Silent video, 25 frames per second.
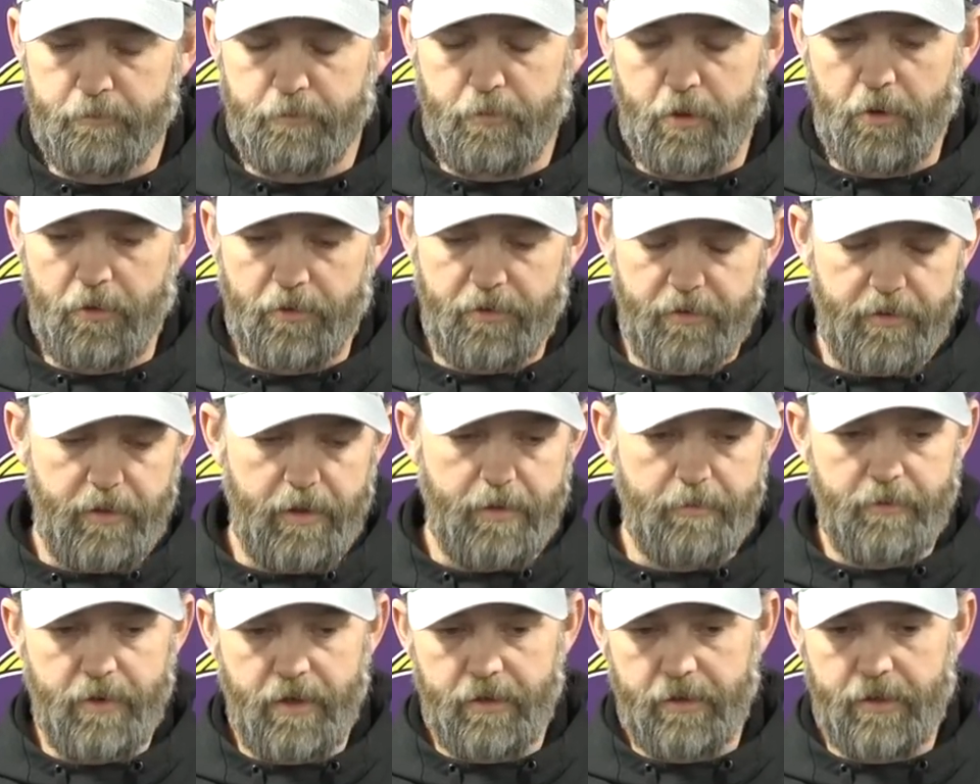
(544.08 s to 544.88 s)
both of
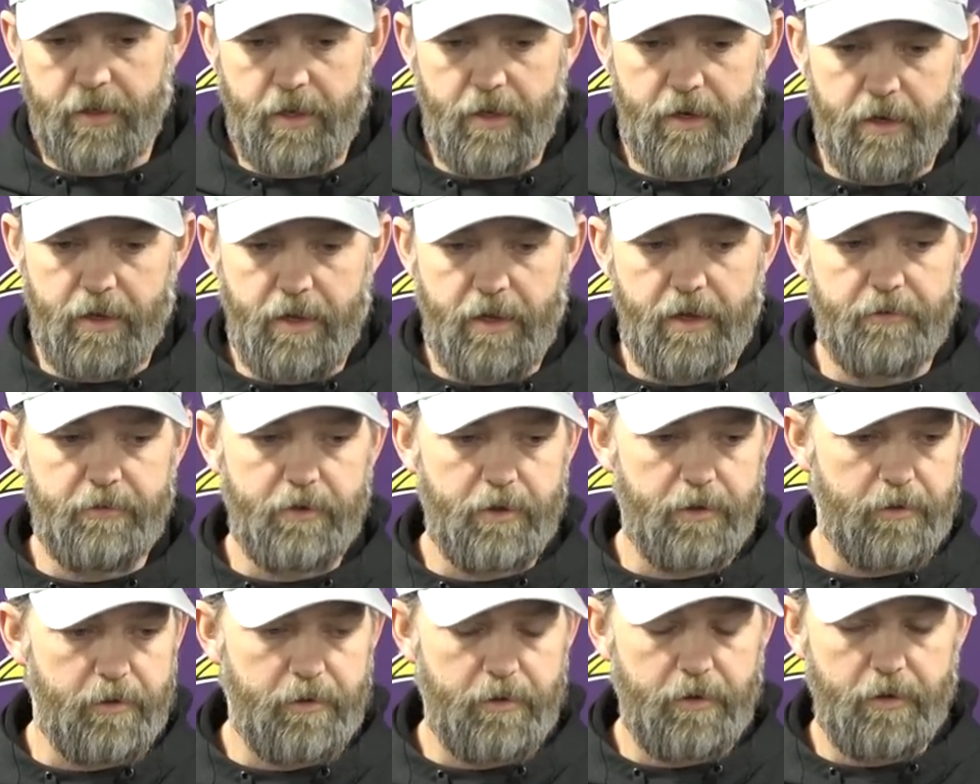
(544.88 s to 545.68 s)
them kind of have
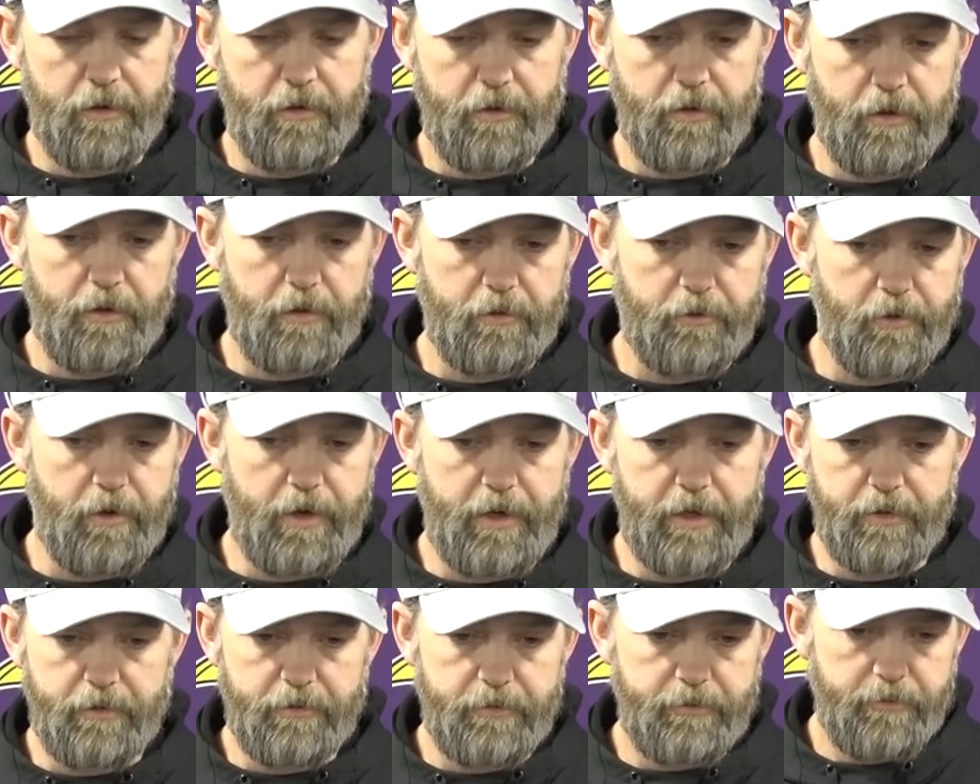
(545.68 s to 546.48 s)
a
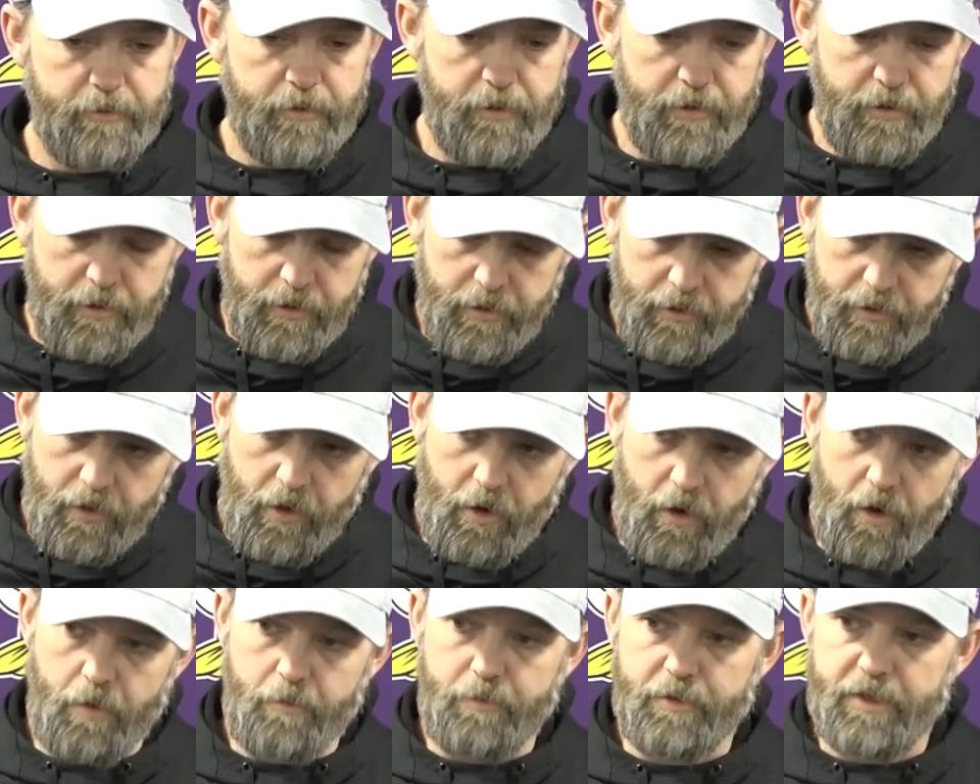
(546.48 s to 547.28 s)
great
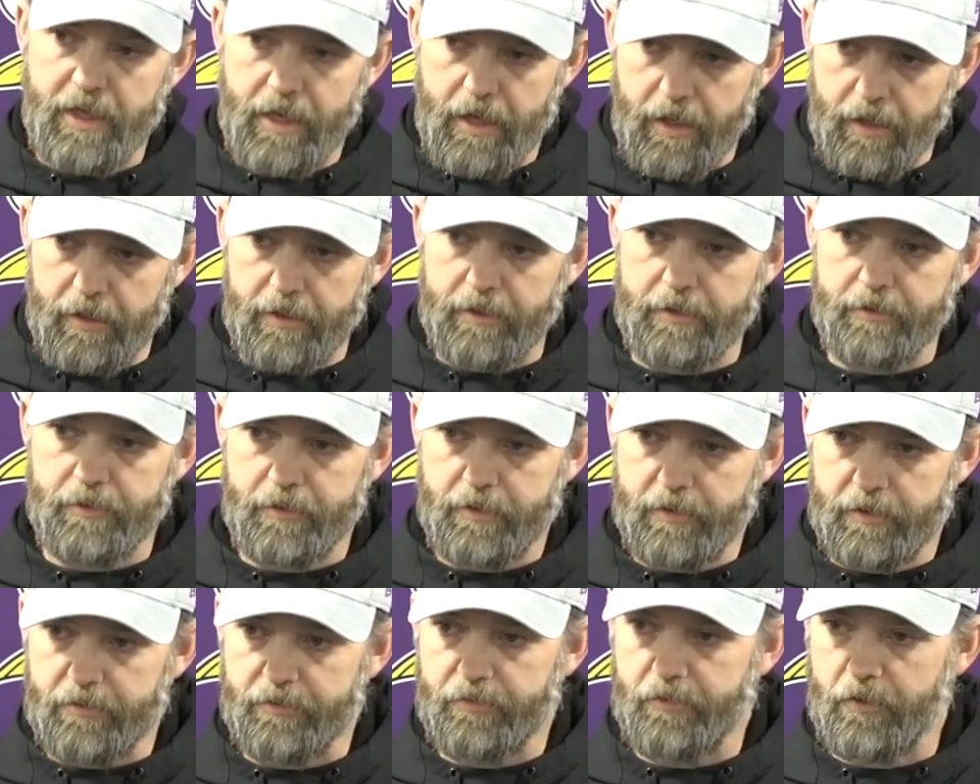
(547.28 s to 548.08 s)
arm talent
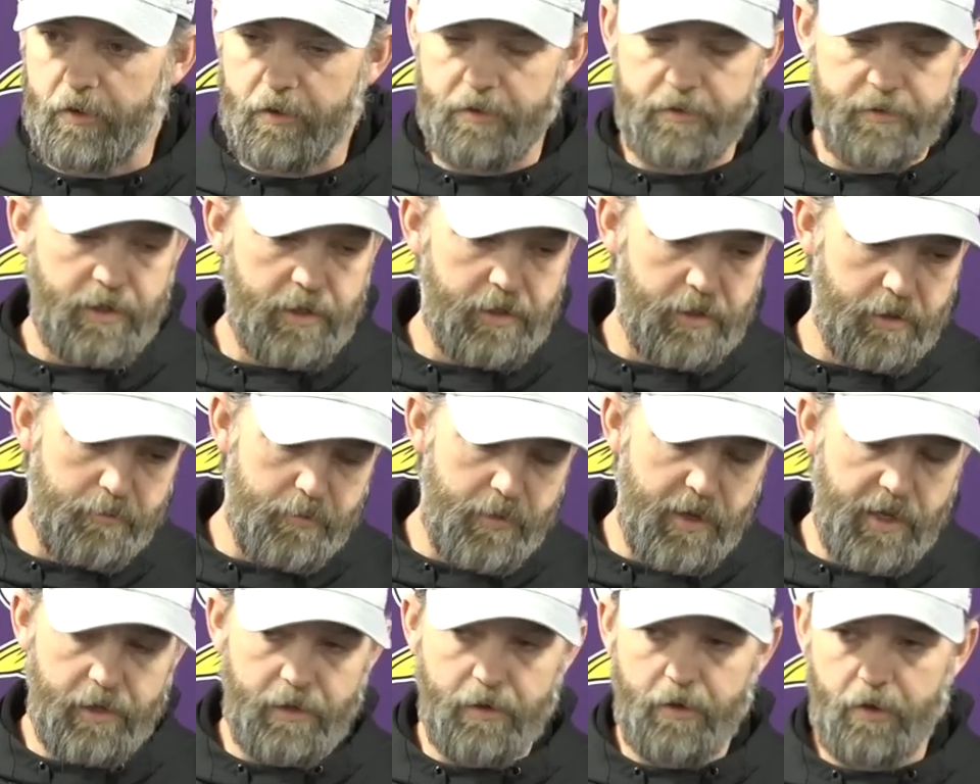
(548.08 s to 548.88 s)
as far as they can
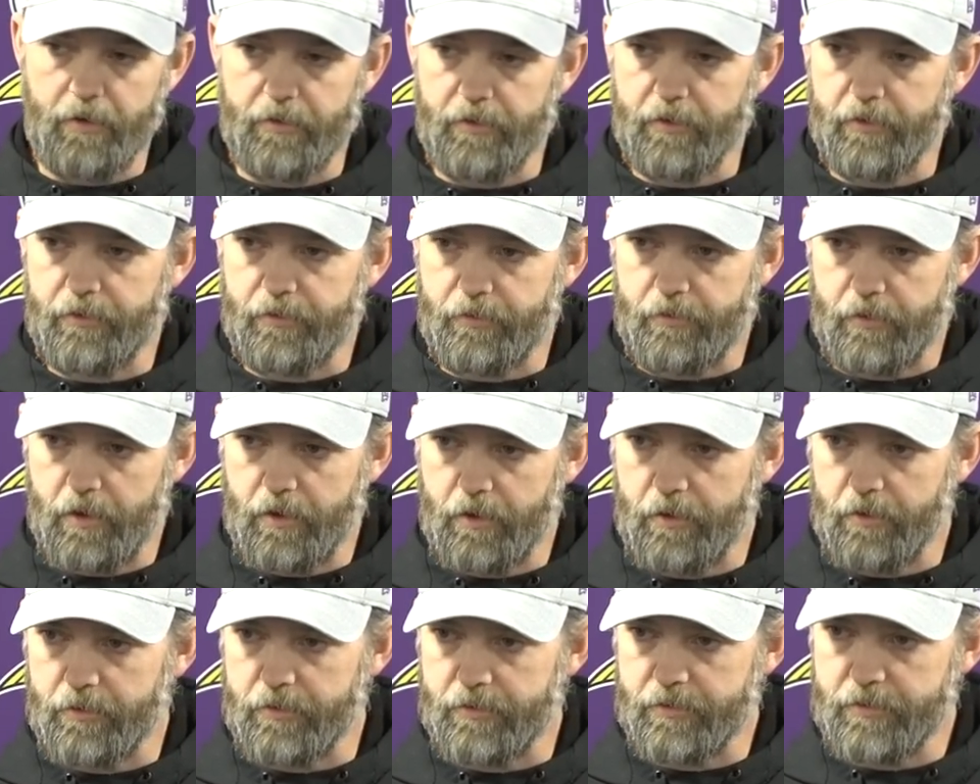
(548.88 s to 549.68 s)
make all the
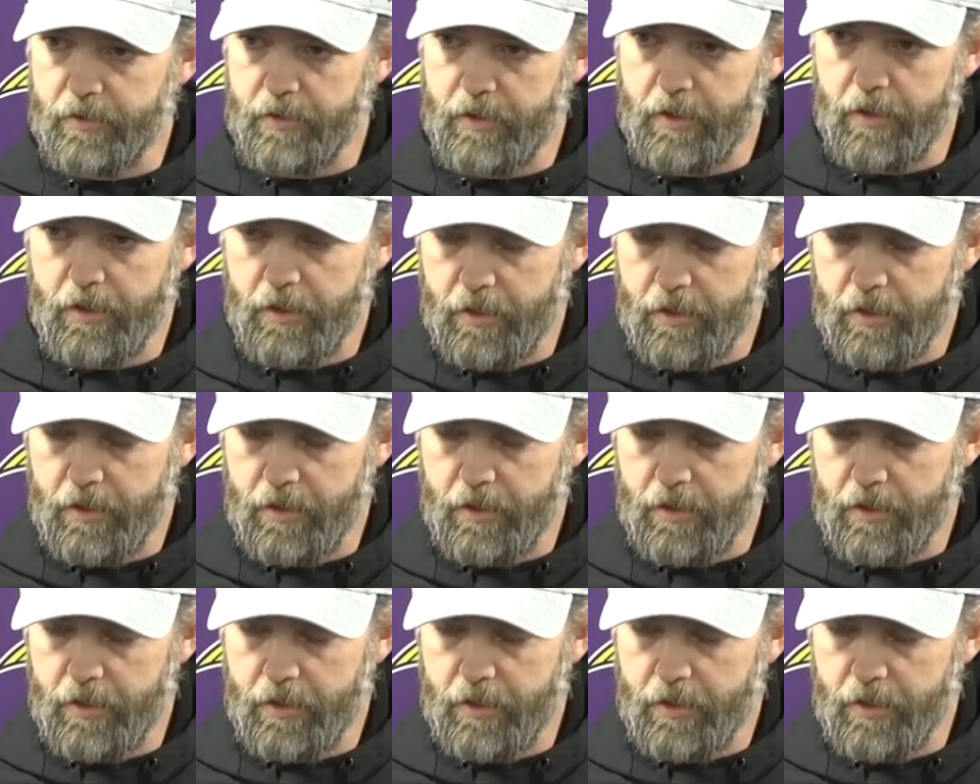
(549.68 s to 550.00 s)
throws.